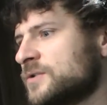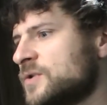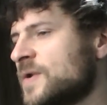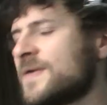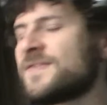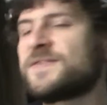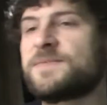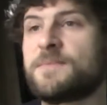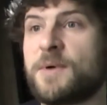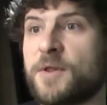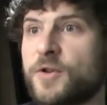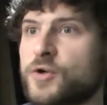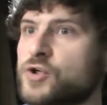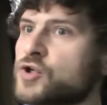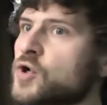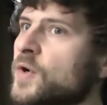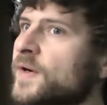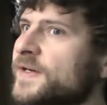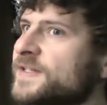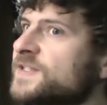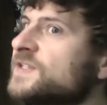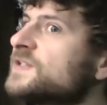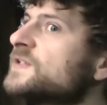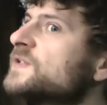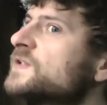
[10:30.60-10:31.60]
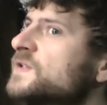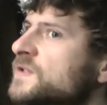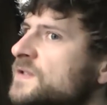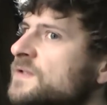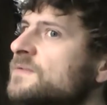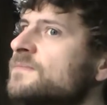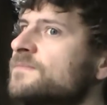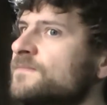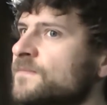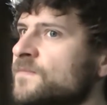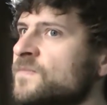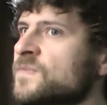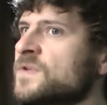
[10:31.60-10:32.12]
you have some other
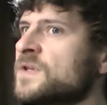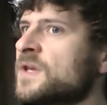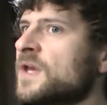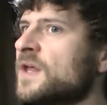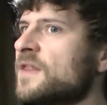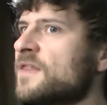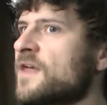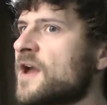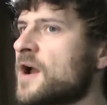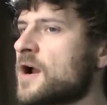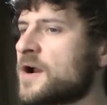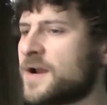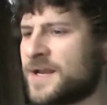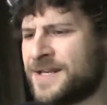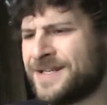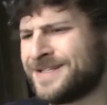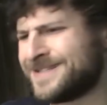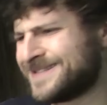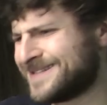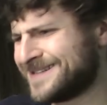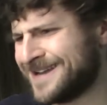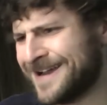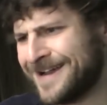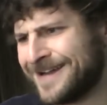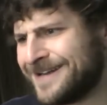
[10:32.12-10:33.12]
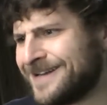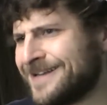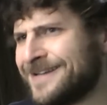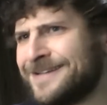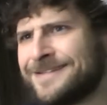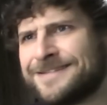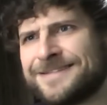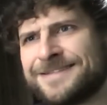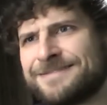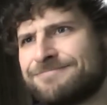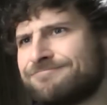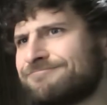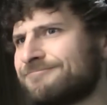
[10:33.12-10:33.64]
choices there, and it's tiny.
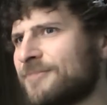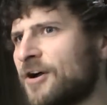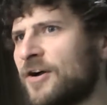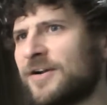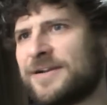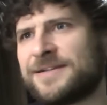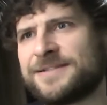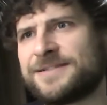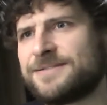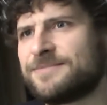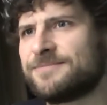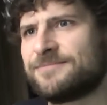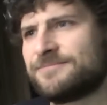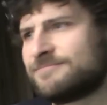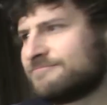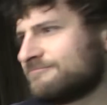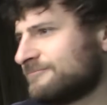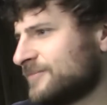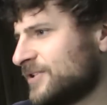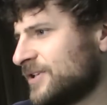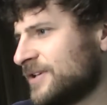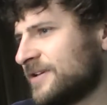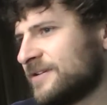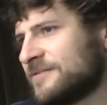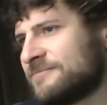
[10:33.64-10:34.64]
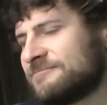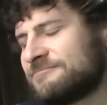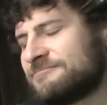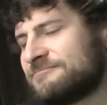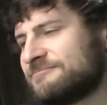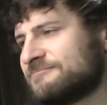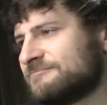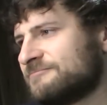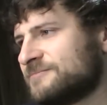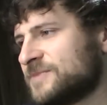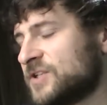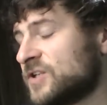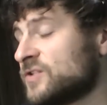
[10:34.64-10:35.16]
It's awesome, you know.
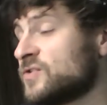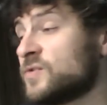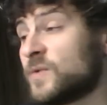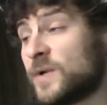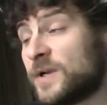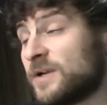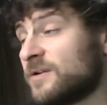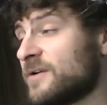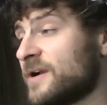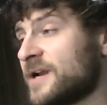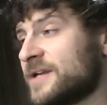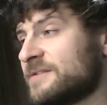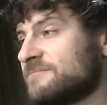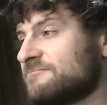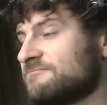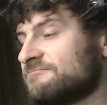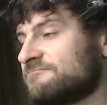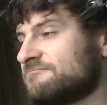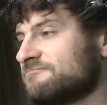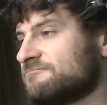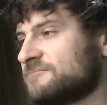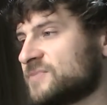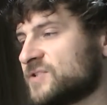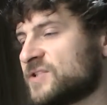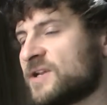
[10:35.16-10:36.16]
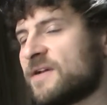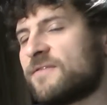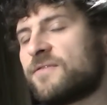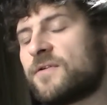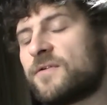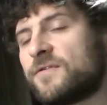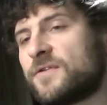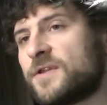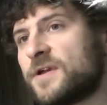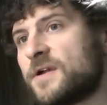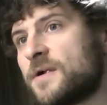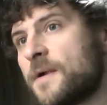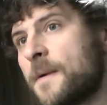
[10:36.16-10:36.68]
They're doing great stuff
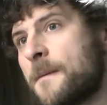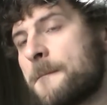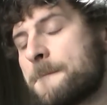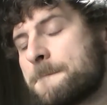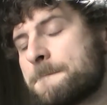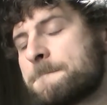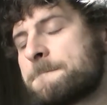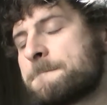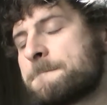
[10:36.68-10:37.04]
over there.